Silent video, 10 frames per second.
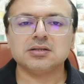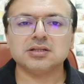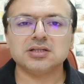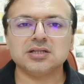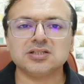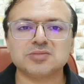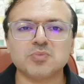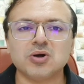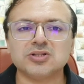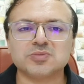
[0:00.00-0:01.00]
the
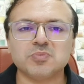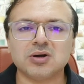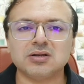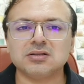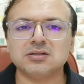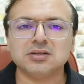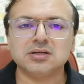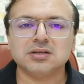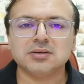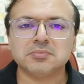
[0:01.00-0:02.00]
small
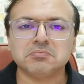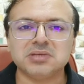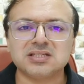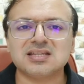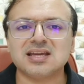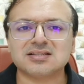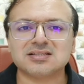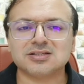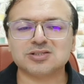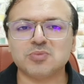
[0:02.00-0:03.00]
mistakes,
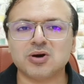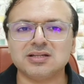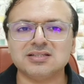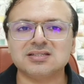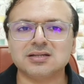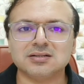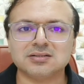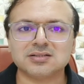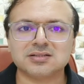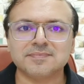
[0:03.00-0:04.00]
the small
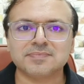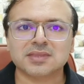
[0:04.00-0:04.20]
insults,